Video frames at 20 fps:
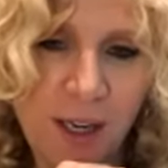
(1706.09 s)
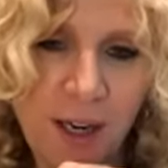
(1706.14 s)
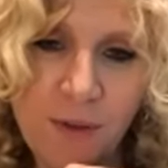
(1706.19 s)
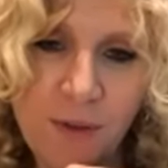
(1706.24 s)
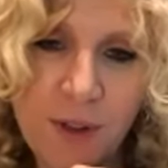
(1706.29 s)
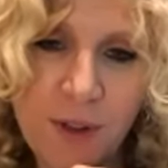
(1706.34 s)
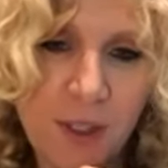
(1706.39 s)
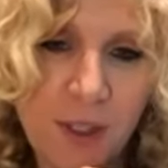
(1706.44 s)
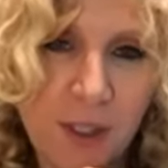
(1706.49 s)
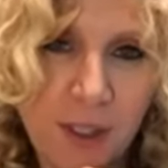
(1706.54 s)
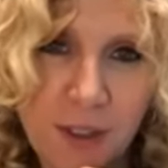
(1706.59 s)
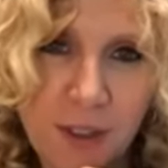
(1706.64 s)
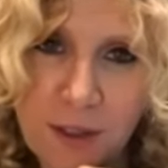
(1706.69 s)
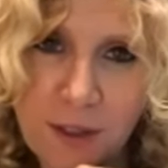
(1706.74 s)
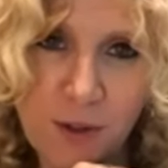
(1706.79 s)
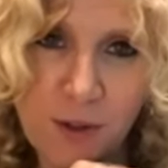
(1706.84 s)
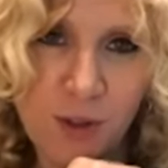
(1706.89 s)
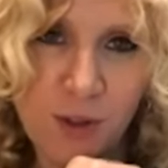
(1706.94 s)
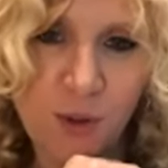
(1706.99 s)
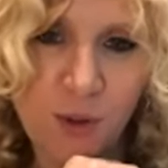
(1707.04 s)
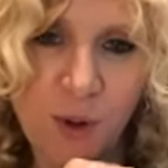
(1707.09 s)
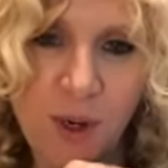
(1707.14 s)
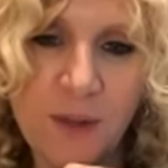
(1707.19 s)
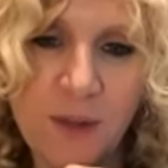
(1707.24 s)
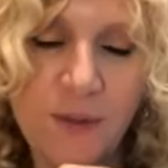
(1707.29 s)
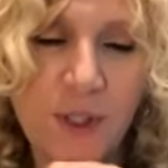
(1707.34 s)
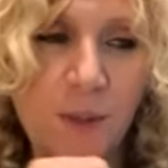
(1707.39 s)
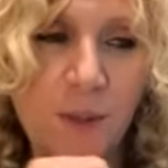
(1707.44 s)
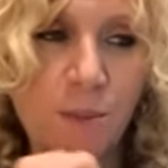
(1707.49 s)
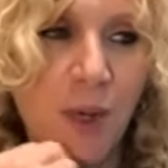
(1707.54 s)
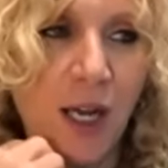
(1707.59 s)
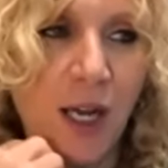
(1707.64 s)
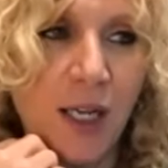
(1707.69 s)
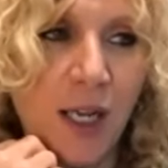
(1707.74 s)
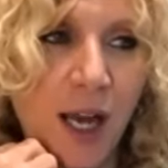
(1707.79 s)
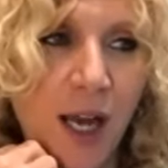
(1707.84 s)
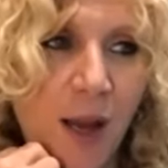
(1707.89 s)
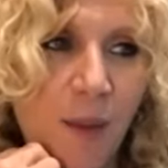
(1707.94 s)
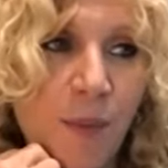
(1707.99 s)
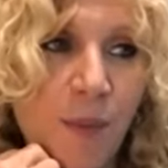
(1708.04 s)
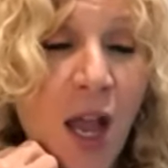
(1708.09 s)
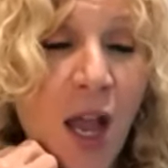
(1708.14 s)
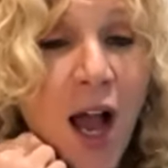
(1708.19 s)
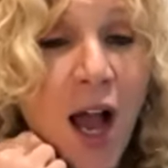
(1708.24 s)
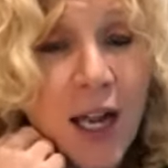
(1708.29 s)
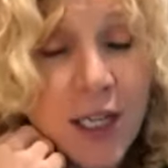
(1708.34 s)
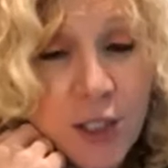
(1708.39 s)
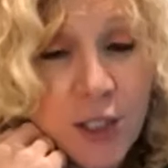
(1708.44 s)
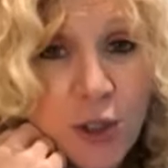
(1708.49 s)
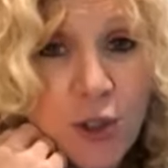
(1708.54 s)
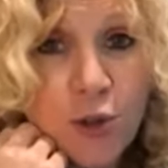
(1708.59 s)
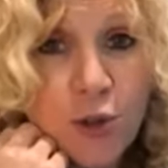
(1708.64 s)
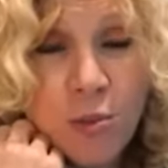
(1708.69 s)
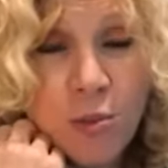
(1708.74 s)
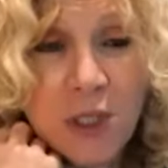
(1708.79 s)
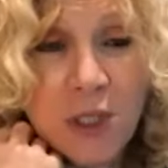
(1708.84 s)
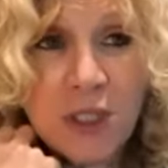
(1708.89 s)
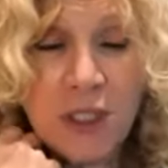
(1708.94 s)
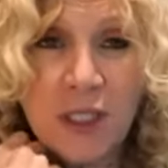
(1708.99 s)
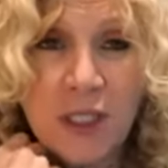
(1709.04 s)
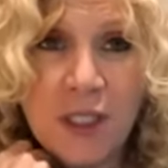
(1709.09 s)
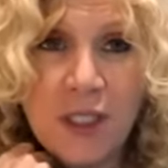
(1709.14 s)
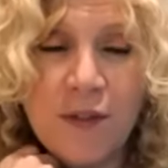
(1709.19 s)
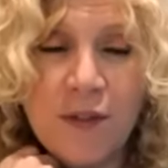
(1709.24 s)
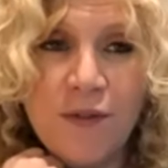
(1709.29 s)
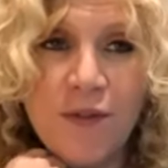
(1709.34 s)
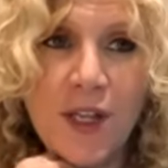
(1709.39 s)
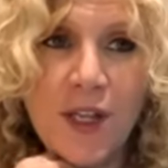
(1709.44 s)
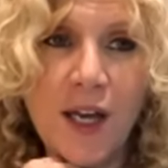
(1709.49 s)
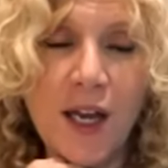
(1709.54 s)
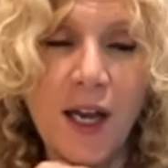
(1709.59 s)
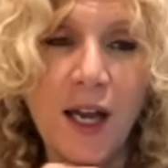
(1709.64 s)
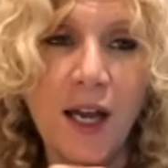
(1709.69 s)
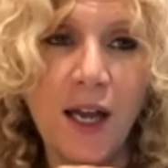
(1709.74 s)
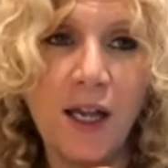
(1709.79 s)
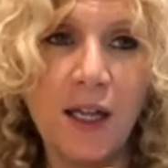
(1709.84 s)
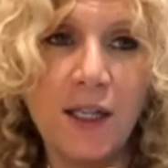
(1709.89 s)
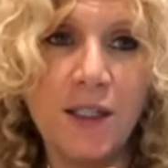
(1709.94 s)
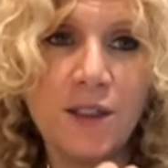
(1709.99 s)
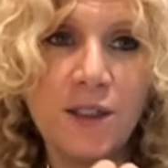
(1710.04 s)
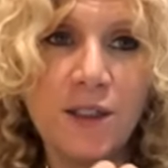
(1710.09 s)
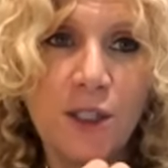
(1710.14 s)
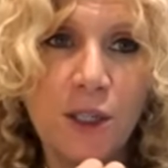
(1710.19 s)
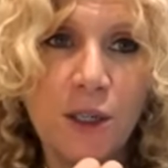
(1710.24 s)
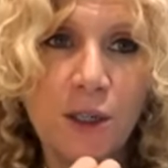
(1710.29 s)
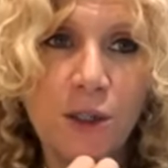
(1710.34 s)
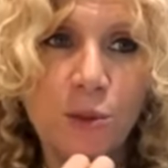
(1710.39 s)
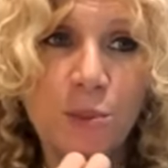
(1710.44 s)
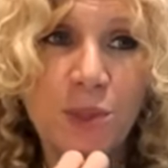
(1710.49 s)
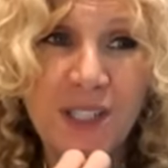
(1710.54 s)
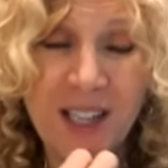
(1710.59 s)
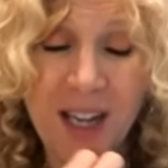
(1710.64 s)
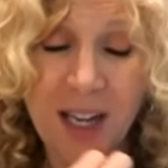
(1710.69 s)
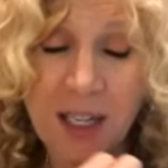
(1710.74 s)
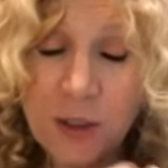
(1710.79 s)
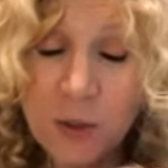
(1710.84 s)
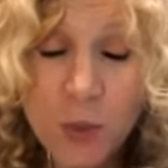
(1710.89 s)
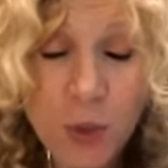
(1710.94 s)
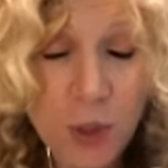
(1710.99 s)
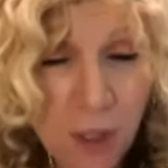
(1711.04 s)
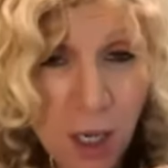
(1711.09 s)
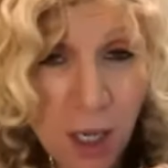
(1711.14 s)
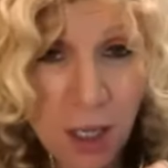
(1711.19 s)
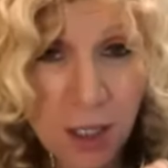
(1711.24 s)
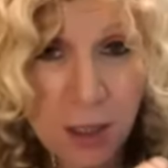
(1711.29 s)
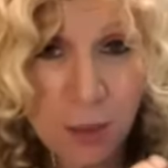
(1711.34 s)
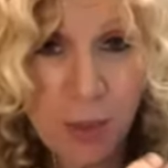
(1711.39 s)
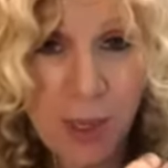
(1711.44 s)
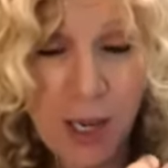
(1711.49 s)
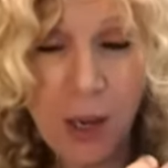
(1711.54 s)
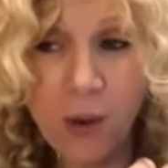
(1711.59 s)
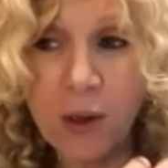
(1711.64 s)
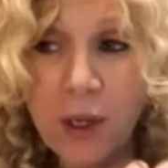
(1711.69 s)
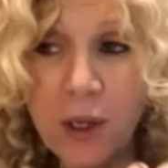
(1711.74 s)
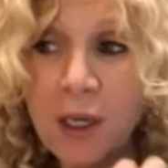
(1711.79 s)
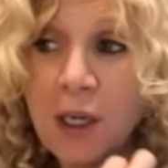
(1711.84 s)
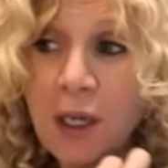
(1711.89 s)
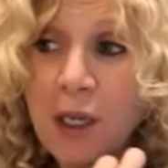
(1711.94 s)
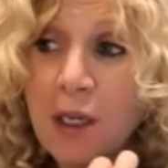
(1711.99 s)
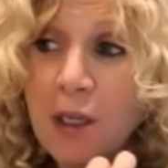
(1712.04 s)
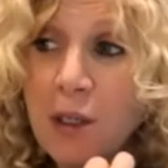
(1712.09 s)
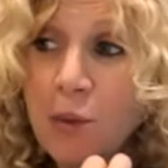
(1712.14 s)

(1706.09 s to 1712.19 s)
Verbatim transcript: Everything mm-hmm. else is just gravy. But um, I do believe that, you know, because we're CAULIPOWER,